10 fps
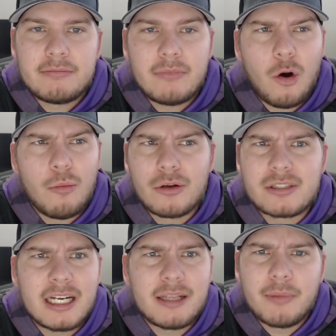almost
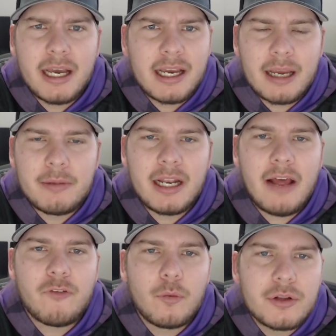any bag. I mean,
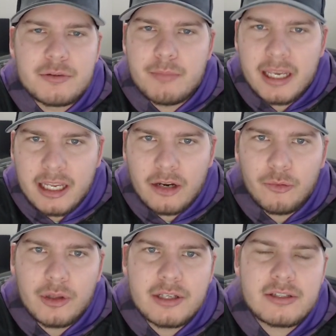everyone's making a
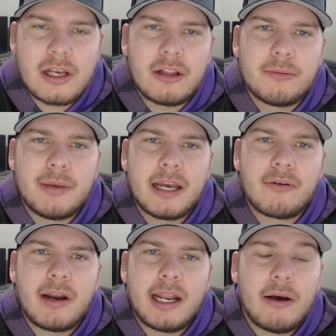really solid bag
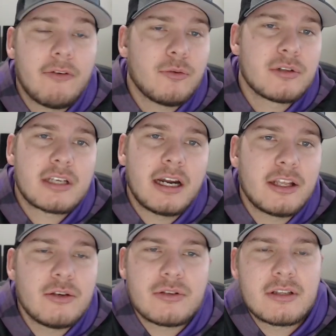right now. Everyone's kind of
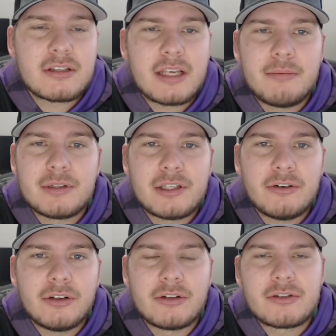using the same
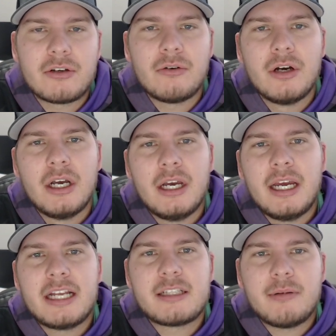materials. So
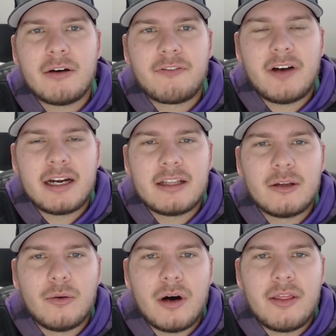it's about finding the
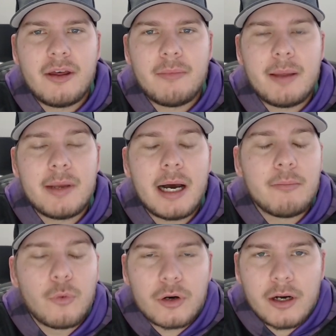one that maybe I'm
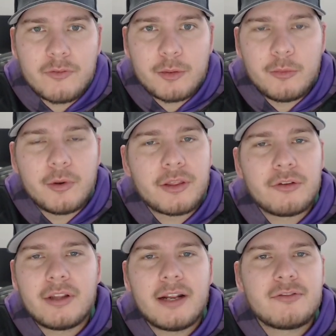more comfortable with or
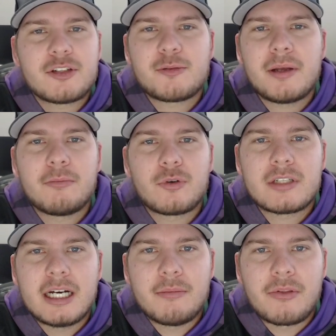that I've just spent more
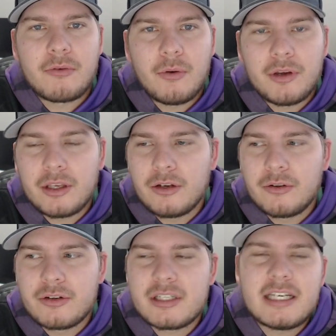time throwing. You know,
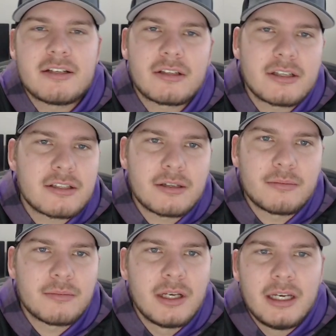there's easily
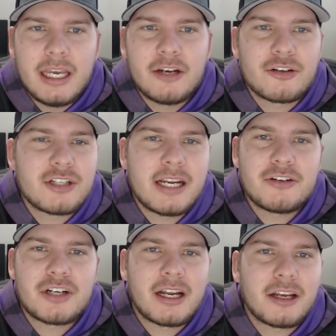some
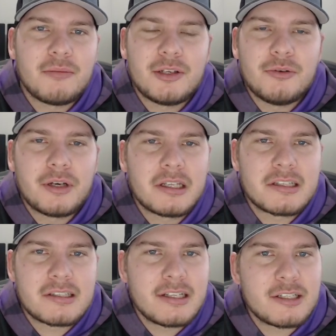interchanging I could be doing on
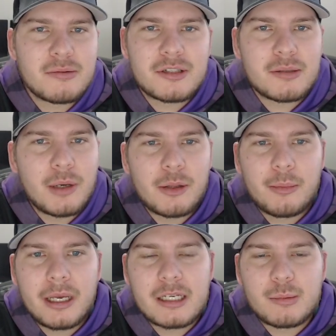this list with some other
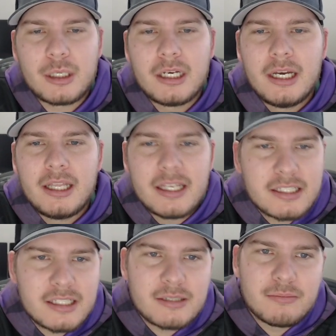bags, but this
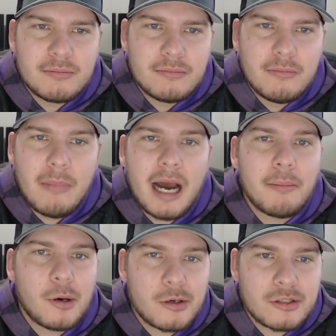is my
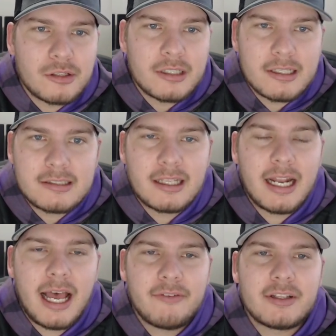personal list that
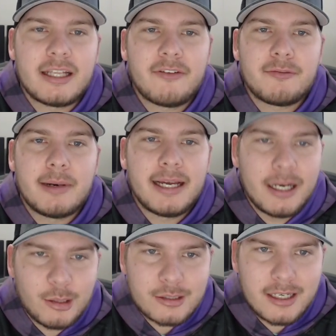haven't left my
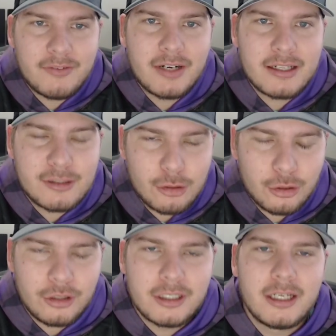house. I have not
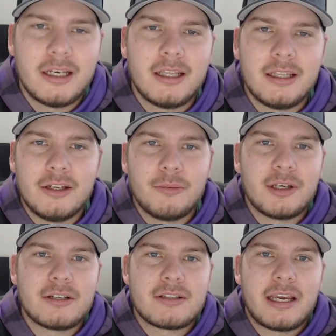sold, you know,
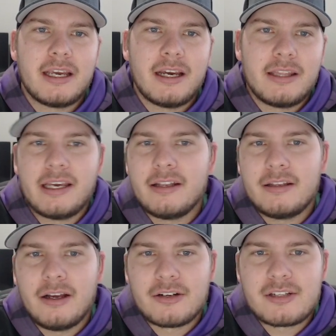because they they
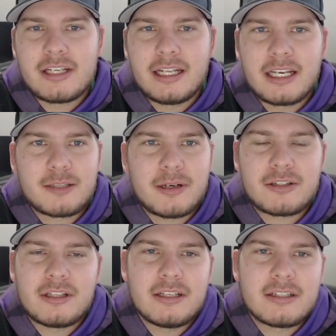are sitting, especially
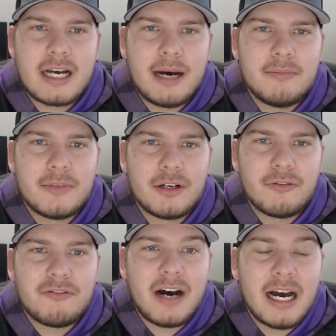these top, you know,
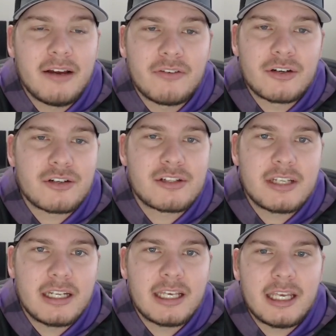5 are just
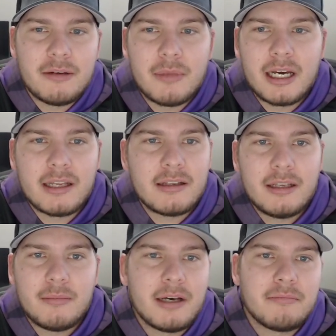sitting in my in
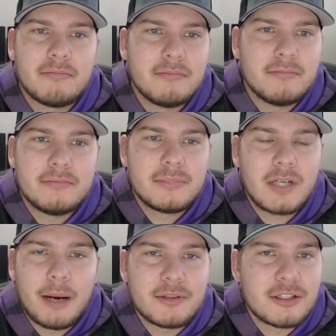my
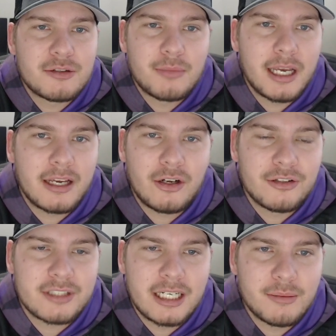competition bag at all
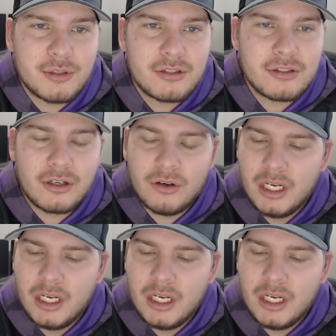times. So